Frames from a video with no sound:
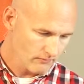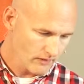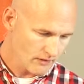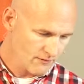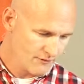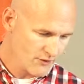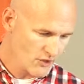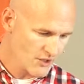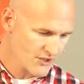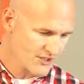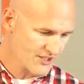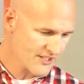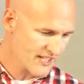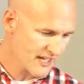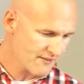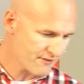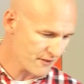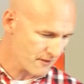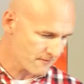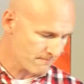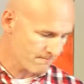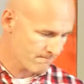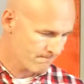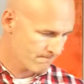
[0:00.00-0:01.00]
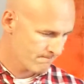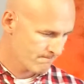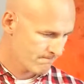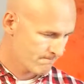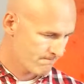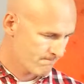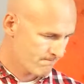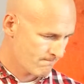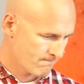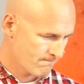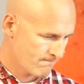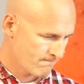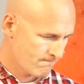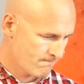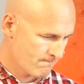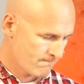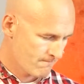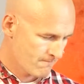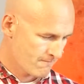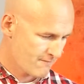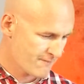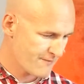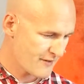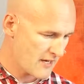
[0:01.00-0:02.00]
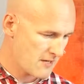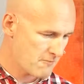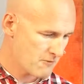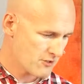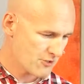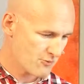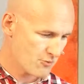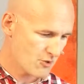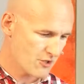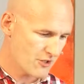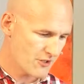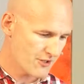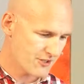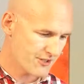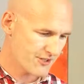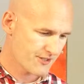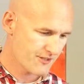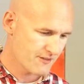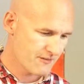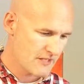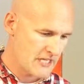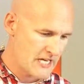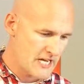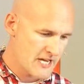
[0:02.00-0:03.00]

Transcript: Verse 7, famous words.